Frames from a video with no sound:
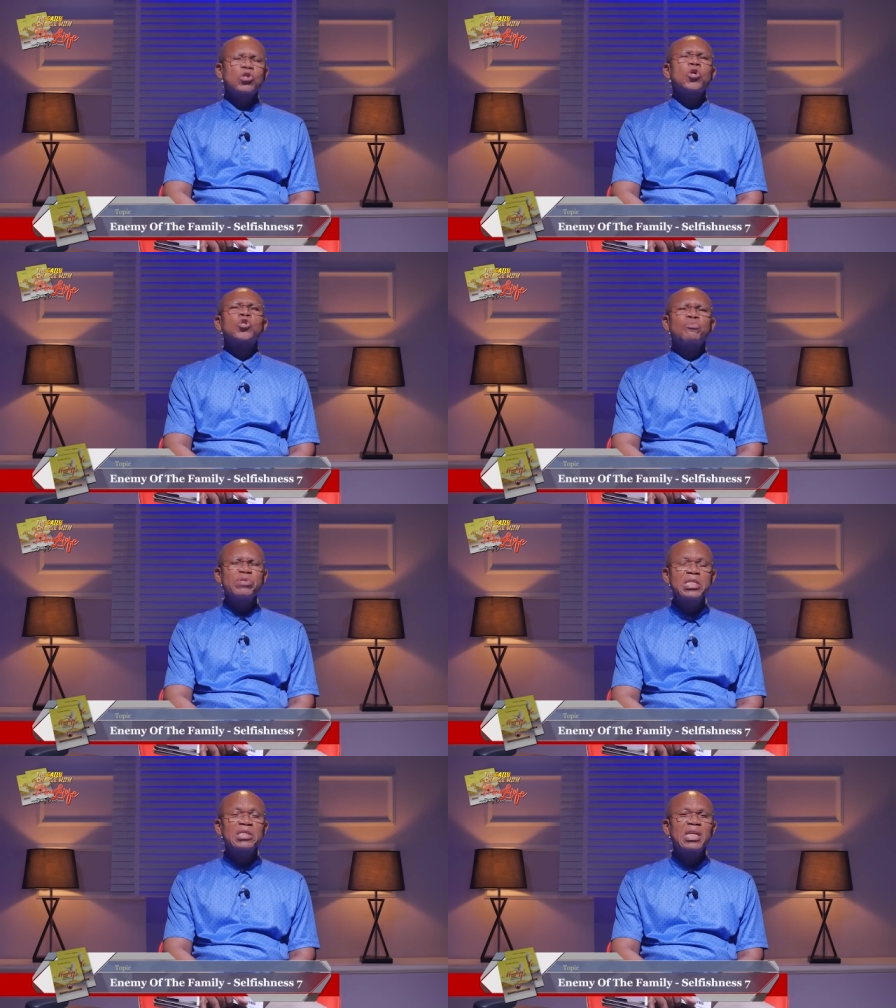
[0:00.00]
your
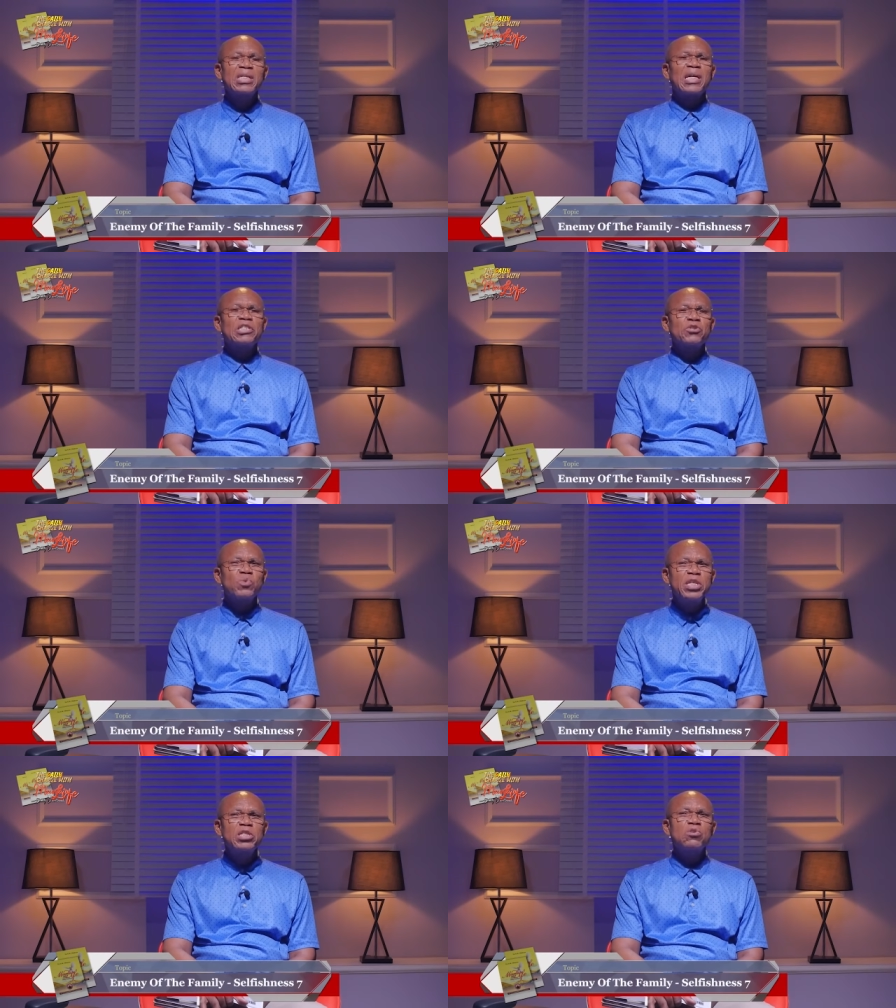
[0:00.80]
spirit that
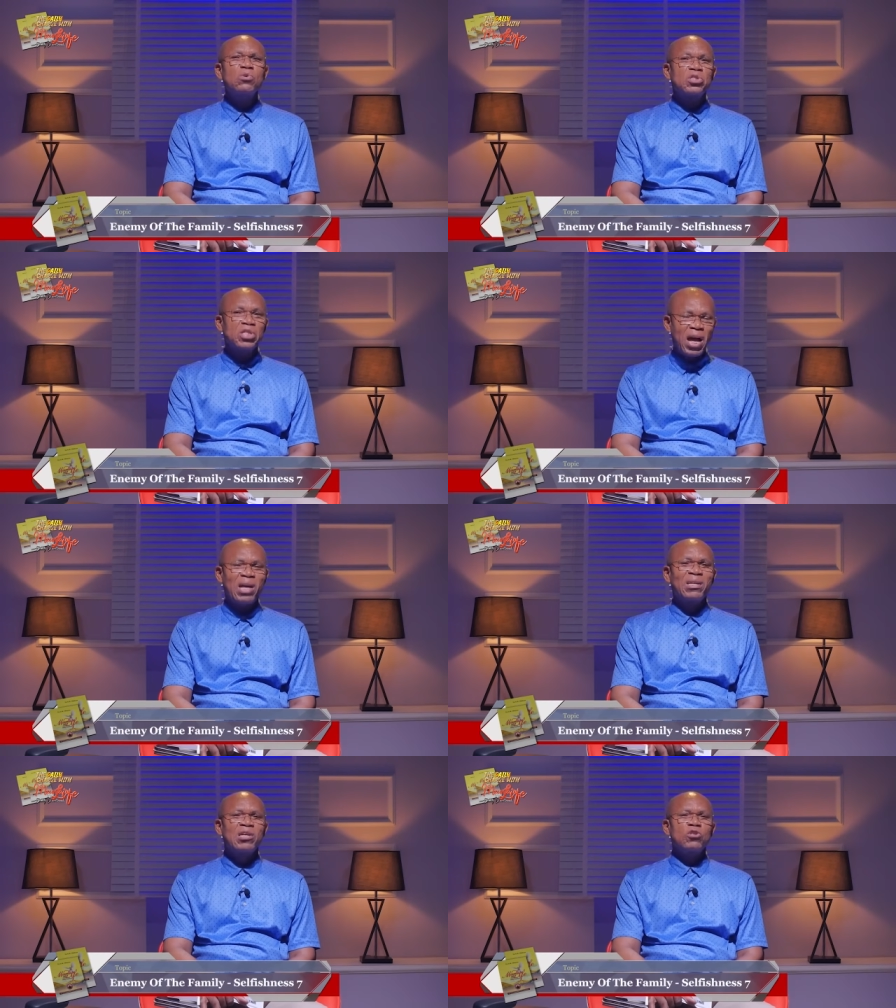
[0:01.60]
is willing to share,